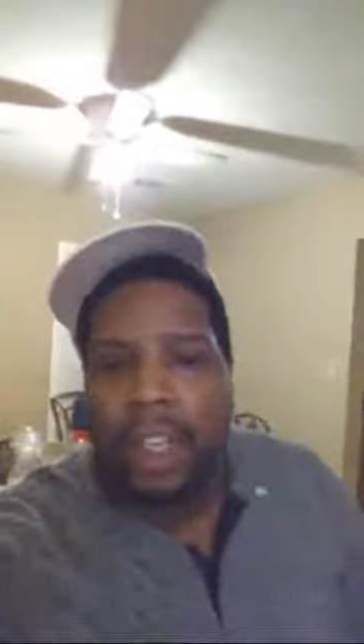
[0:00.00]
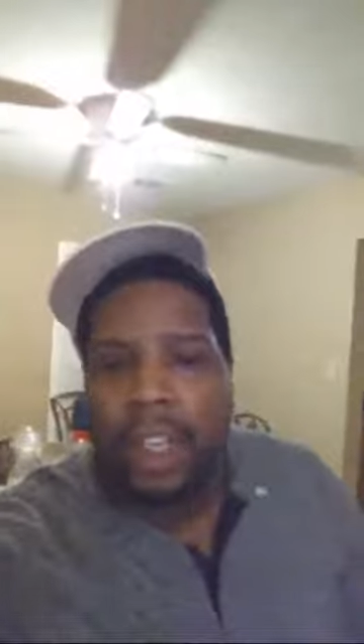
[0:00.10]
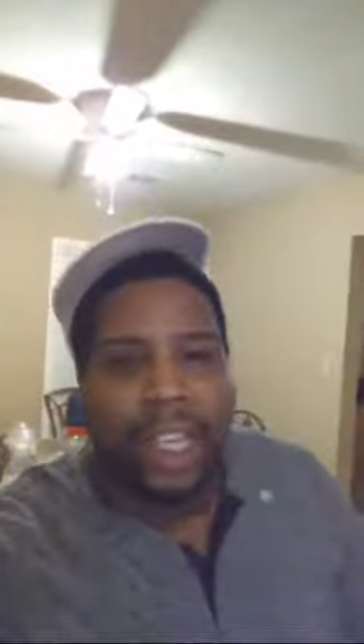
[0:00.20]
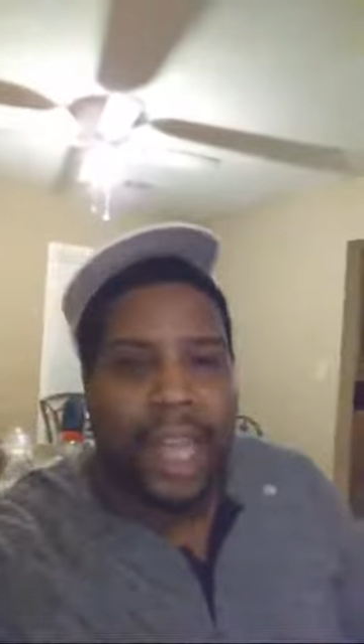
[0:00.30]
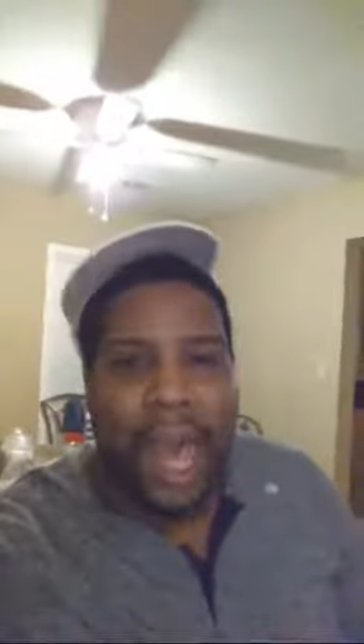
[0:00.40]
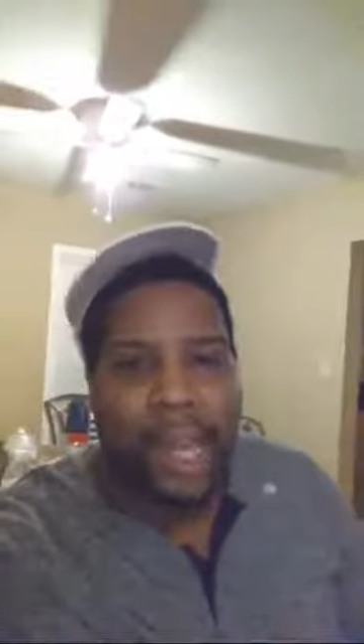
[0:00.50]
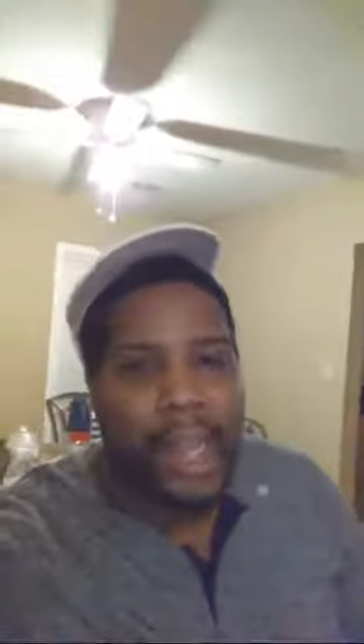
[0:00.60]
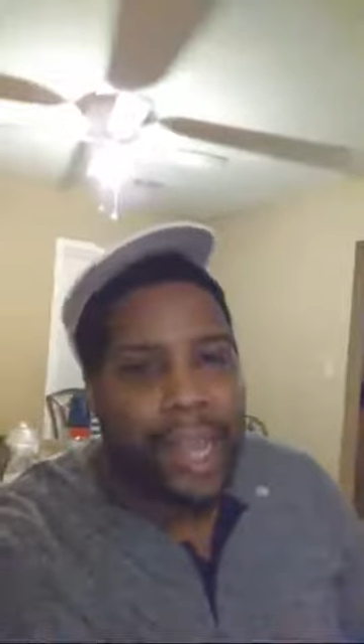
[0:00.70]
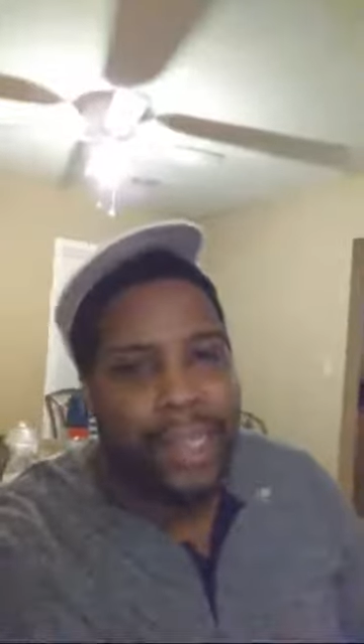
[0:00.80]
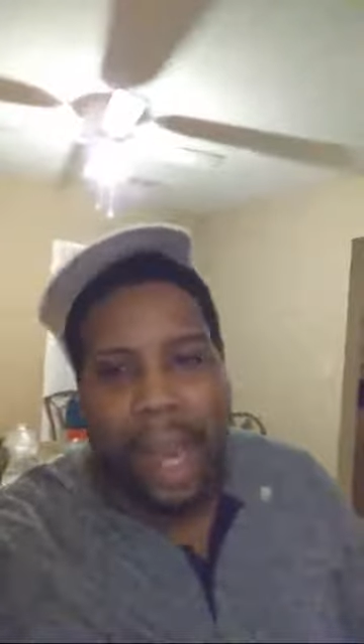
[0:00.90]
Justin
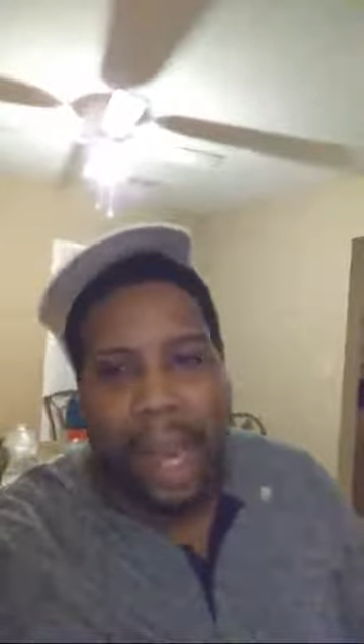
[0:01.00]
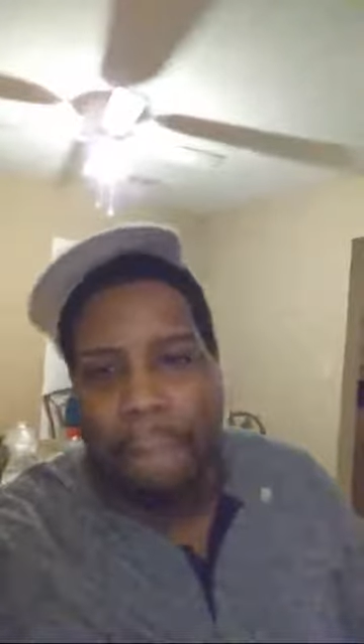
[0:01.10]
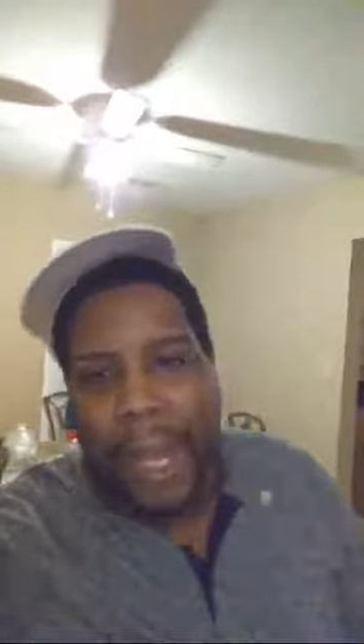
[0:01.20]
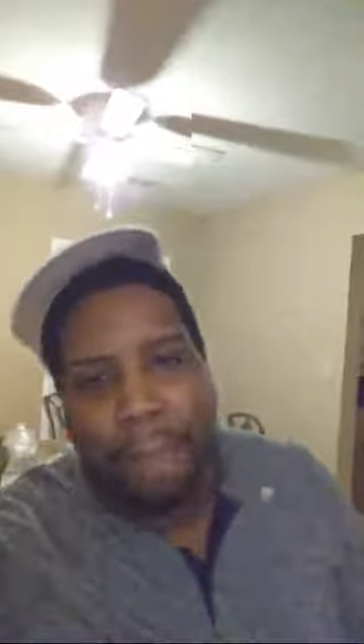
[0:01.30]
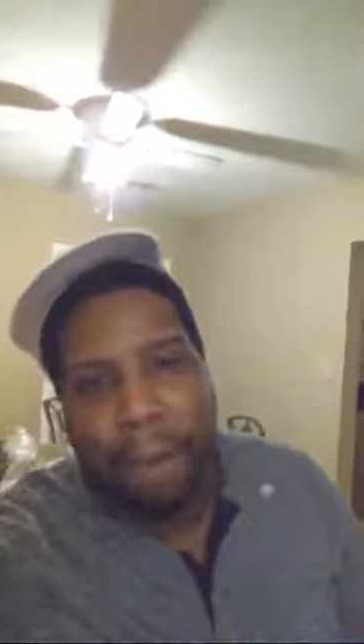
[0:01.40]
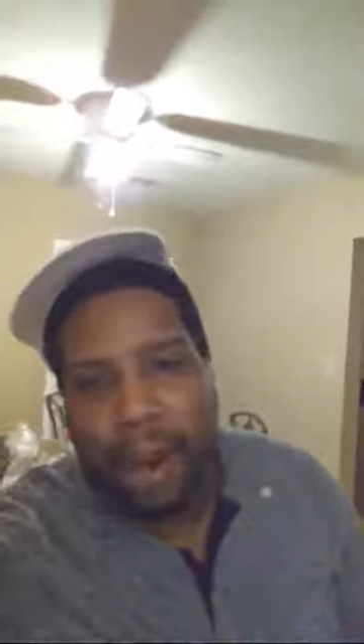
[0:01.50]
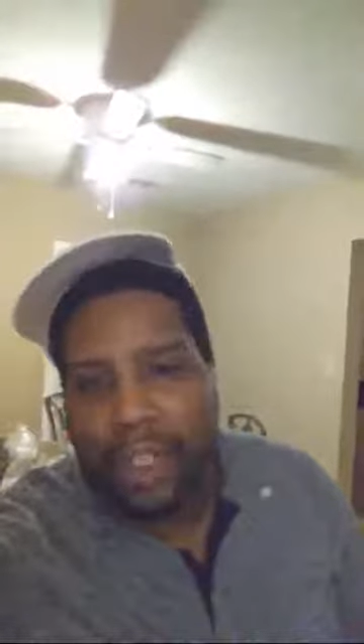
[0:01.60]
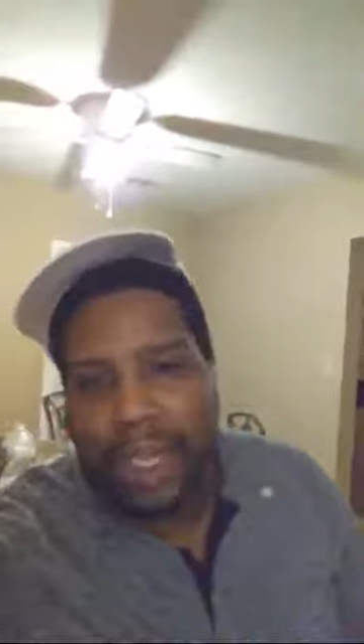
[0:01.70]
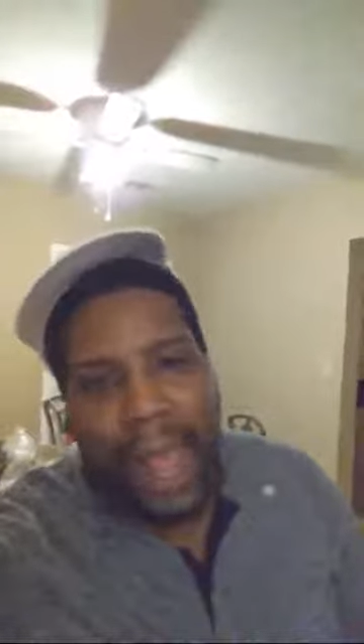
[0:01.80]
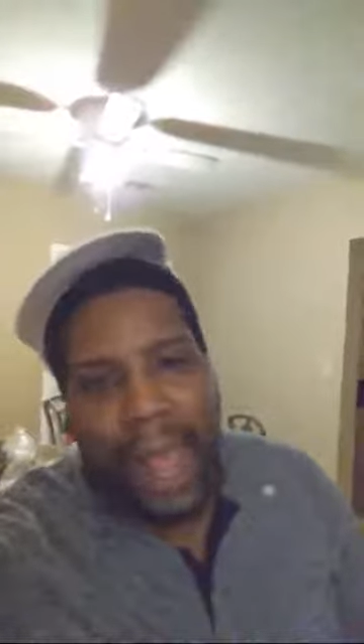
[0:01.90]
Holiday is not a big
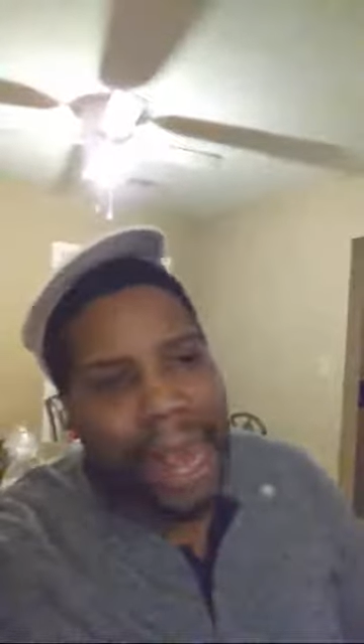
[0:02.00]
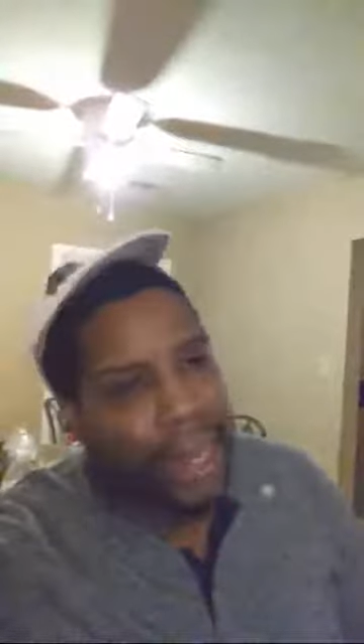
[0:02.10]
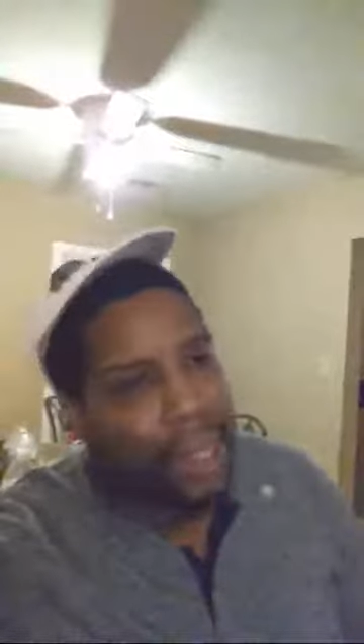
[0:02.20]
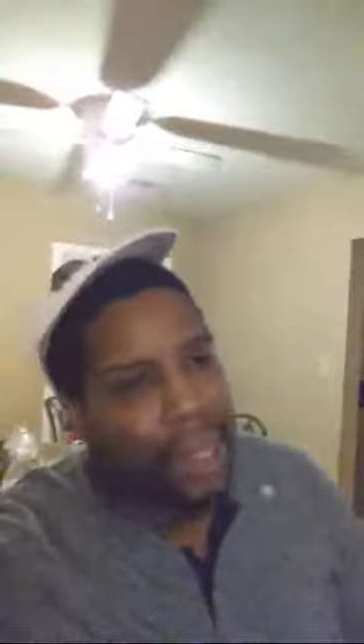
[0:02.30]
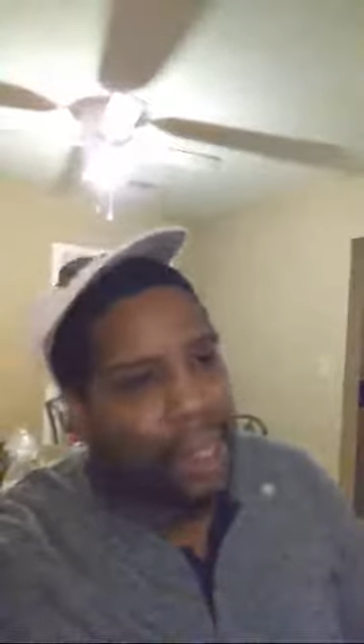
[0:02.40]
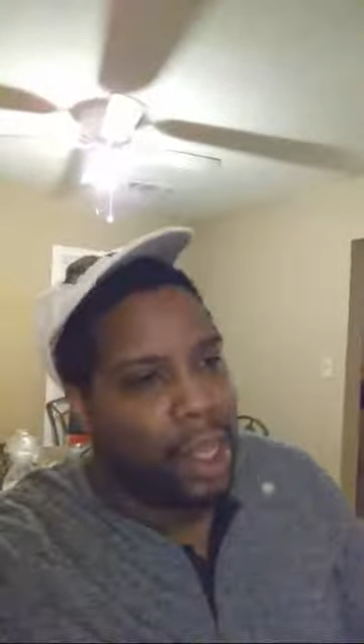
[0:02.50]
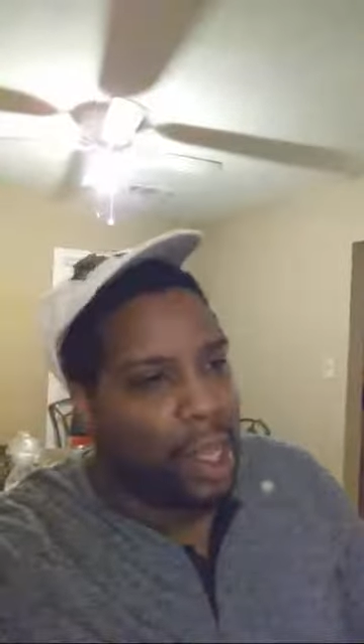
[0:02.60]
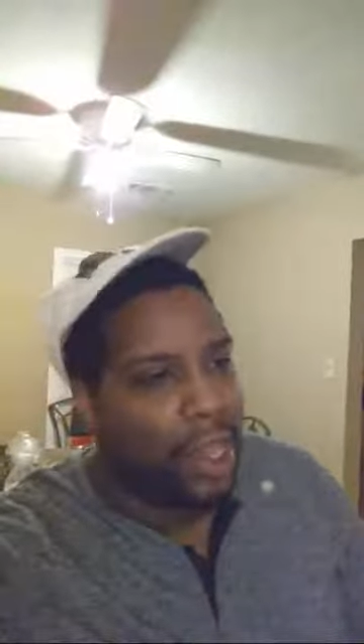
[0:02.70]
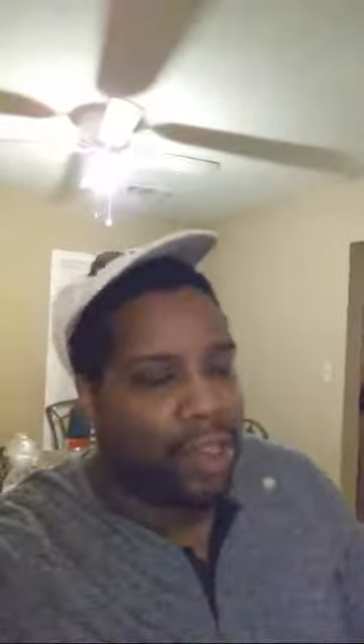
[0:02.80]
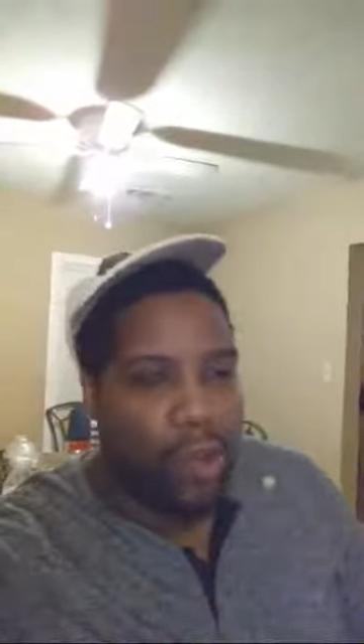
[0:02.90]
personality.
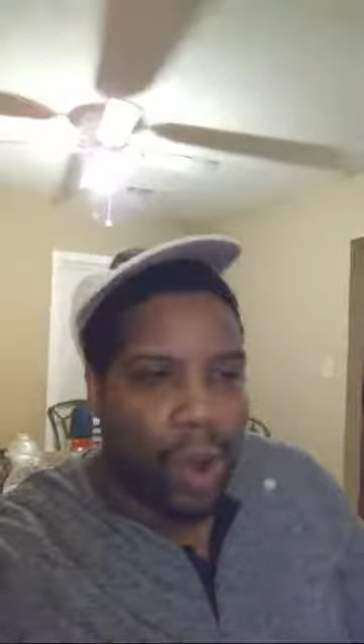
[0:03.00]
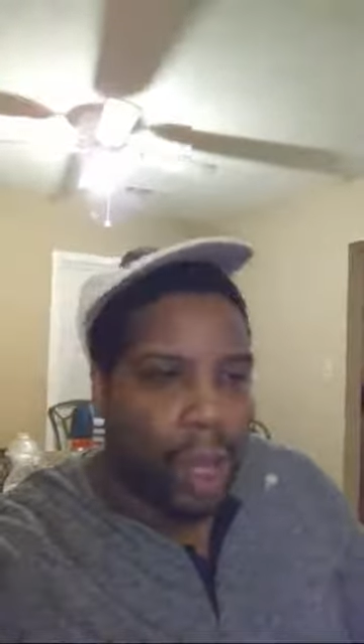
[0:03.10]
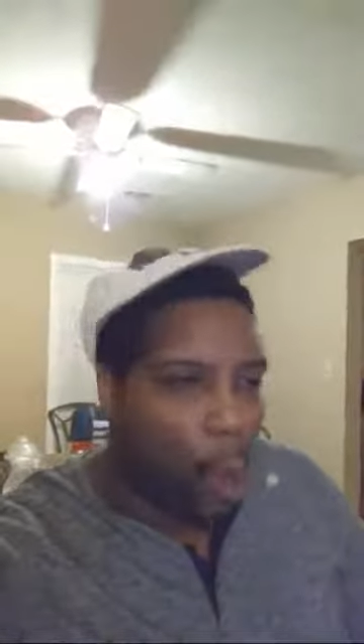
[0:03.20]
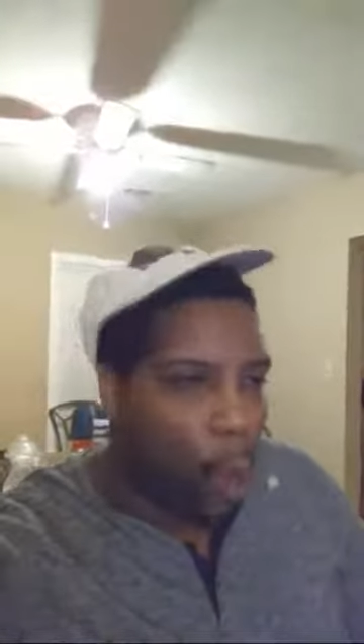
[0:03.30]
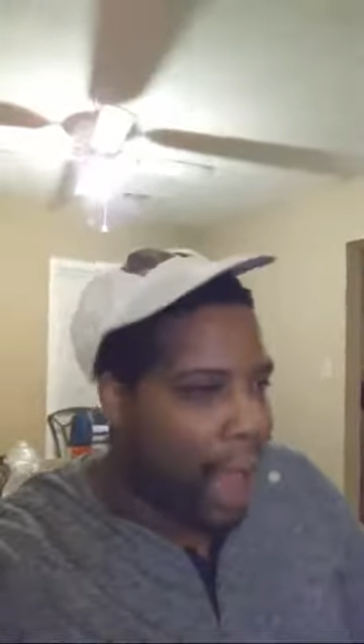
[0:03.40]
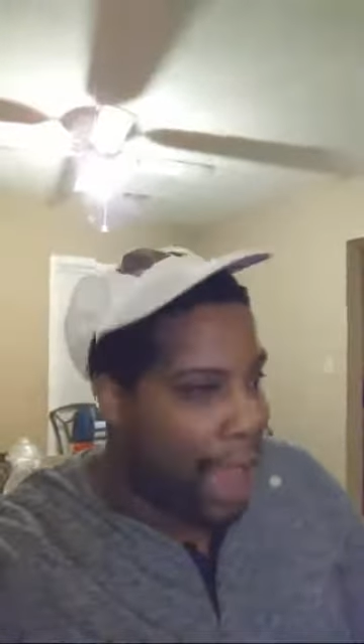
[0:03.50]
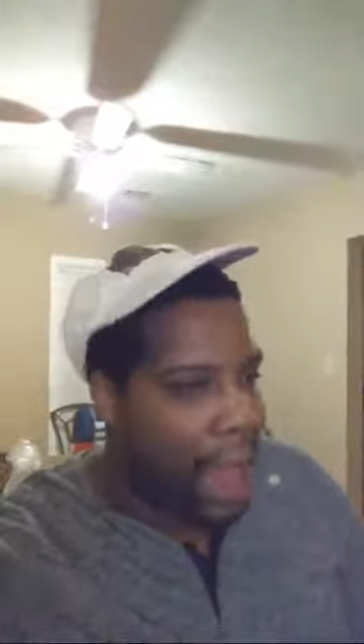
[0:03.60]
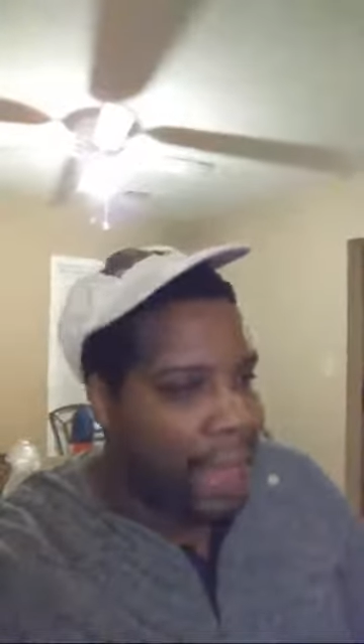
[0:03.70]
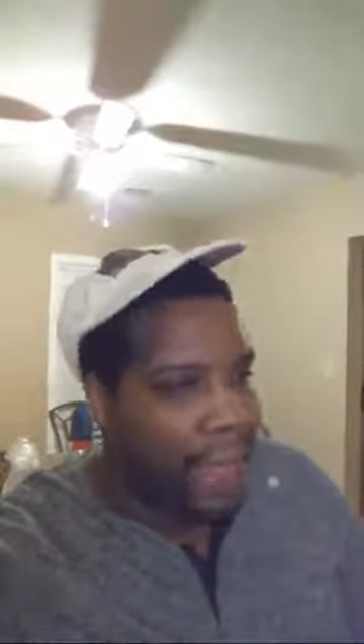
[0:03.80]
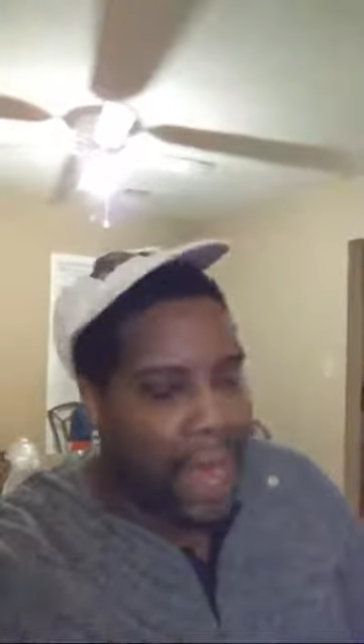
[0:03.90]
He's a really
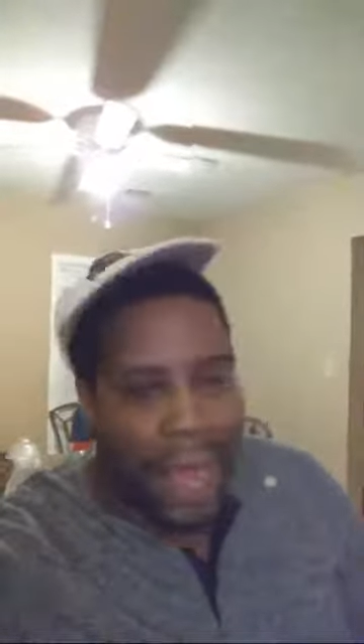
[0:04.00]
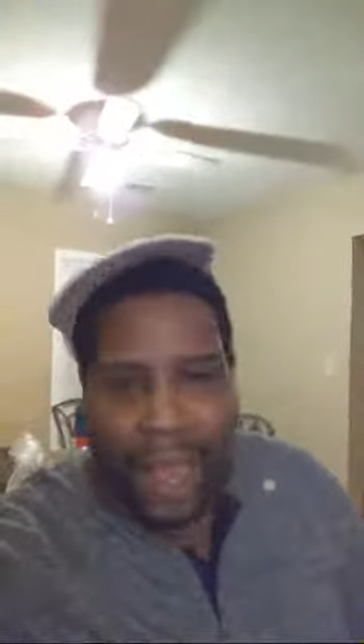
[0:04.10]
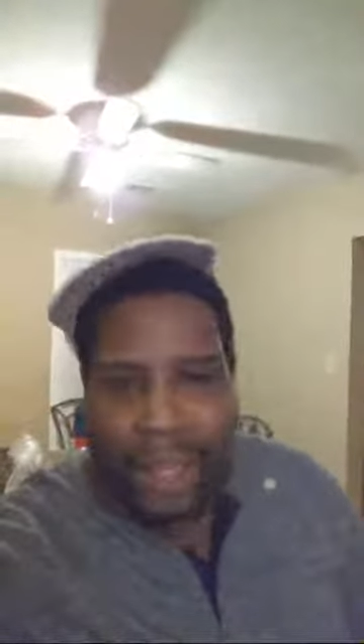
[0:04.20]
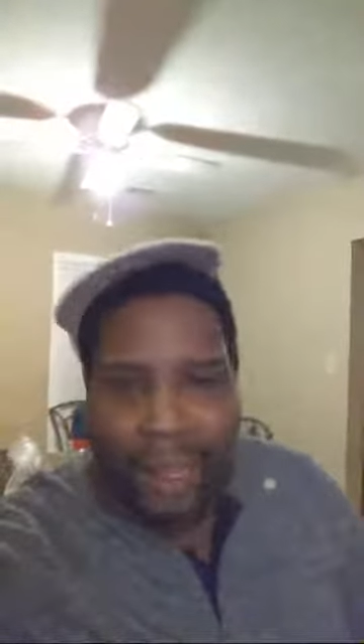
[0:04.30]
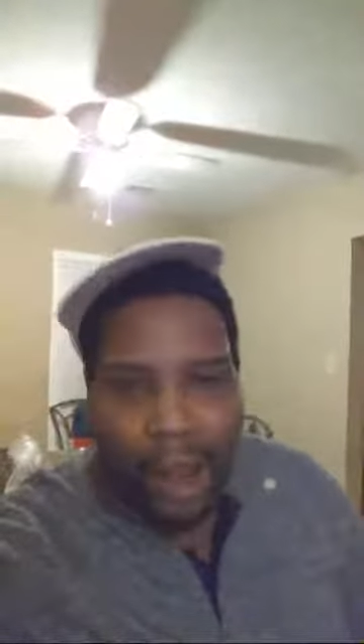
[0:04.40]
quiet guy.